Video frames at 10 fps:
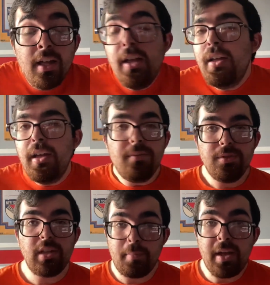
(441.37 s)

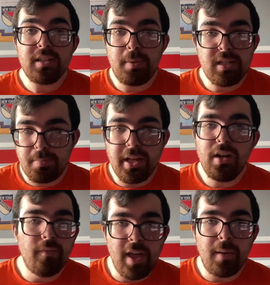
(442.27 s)
The next best player
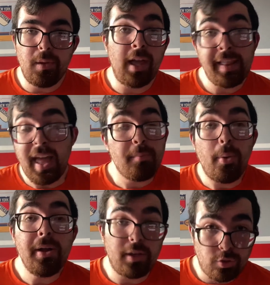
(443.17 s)
available at that point
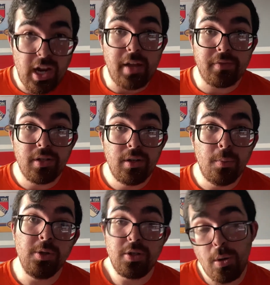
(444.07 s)
in the draft
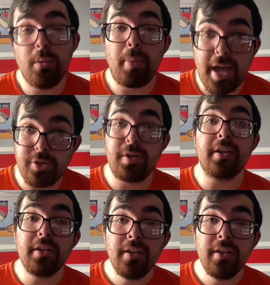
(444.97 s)
was Nolan Patrick.